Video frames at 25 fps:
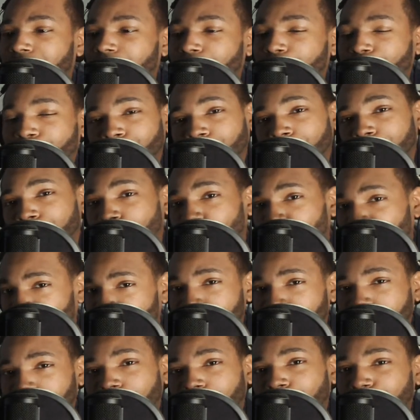promote
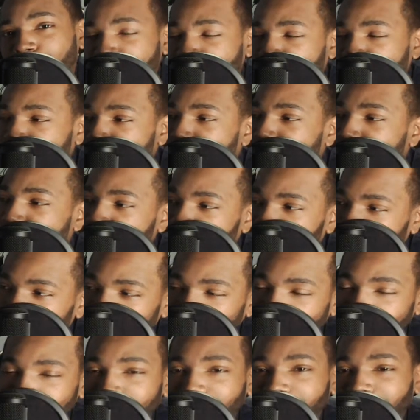the hotel, and
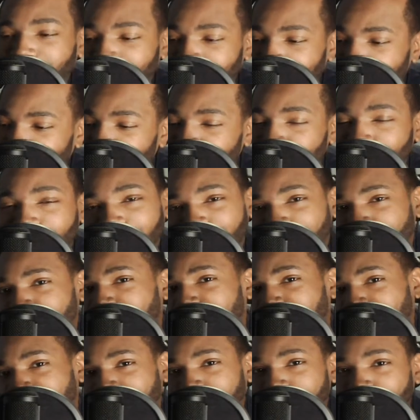then in exchange they
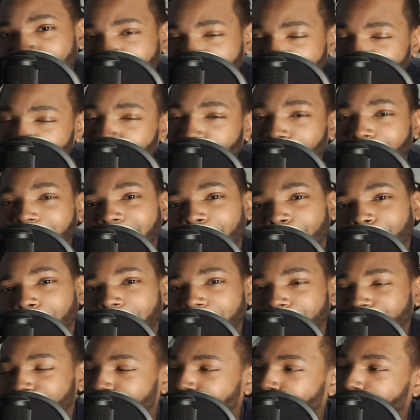get a commission or they get paid
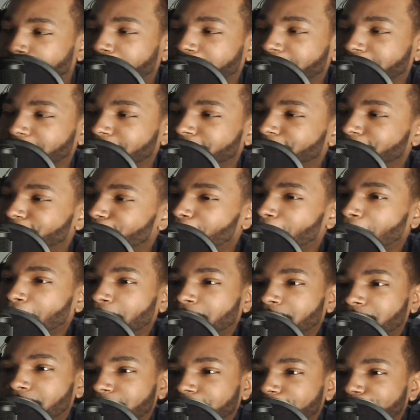on the back end.
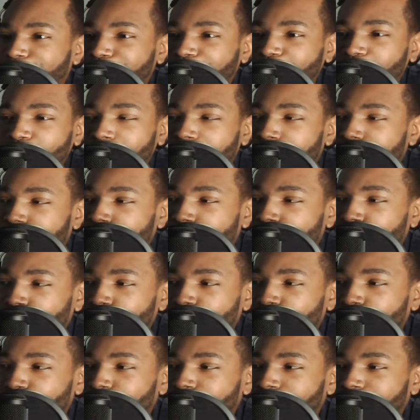So
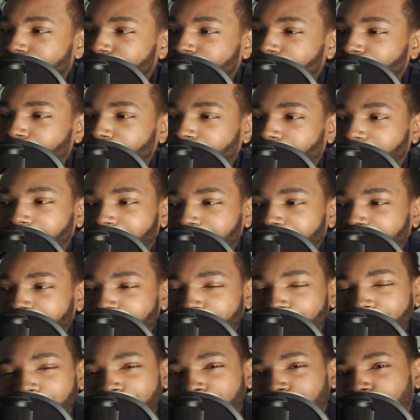a lot of
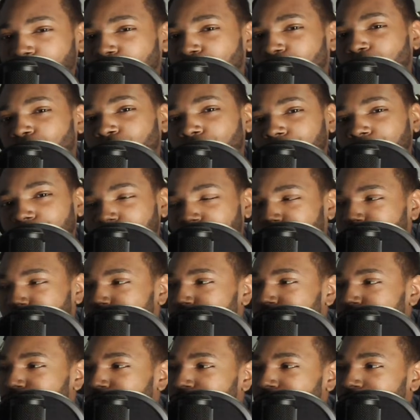people who
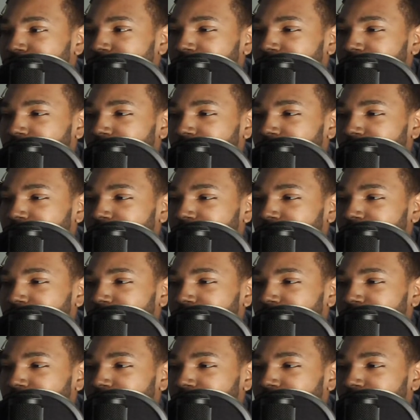wonder,